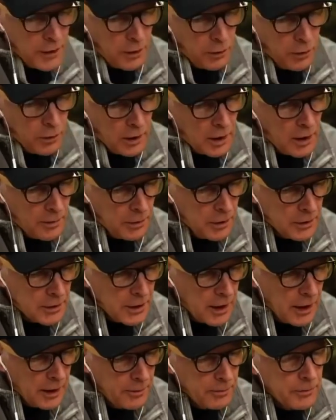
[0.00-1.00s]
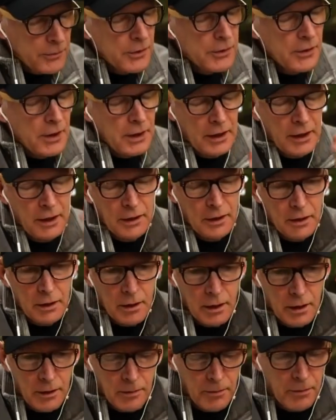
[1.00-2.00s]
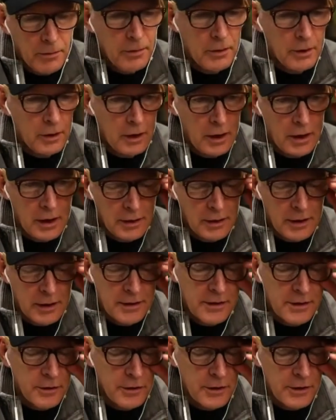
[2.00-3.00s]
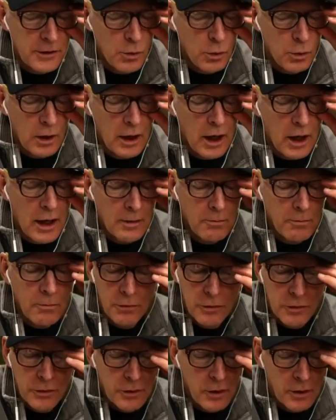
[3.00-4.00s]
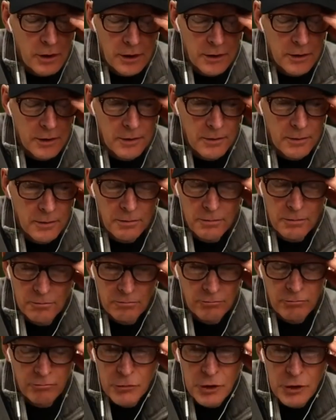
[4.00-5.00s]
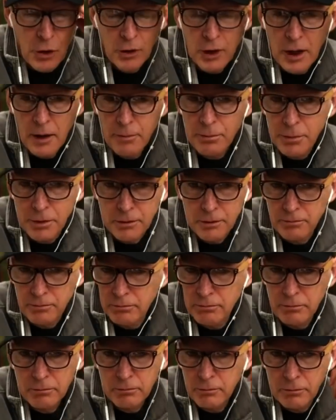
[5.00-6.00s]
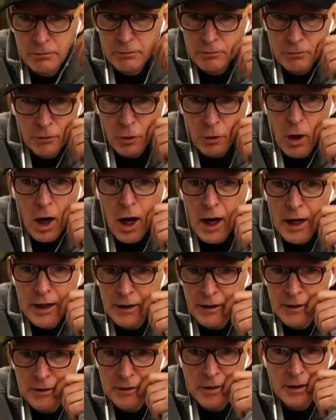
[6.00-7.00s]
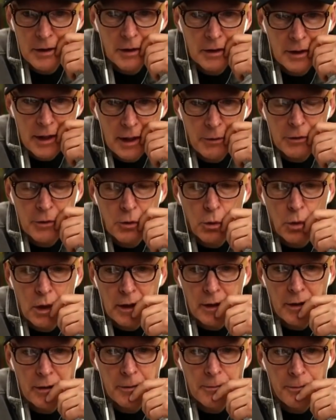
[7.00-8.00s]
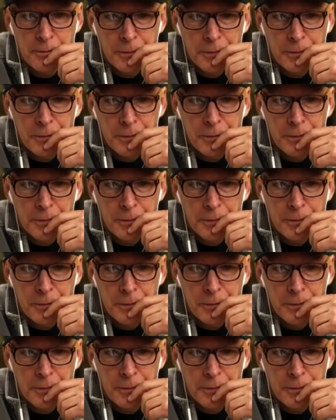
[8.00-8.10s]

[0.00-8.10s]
were a couple of times in the series where I started to choke up and cry, and that was one of them.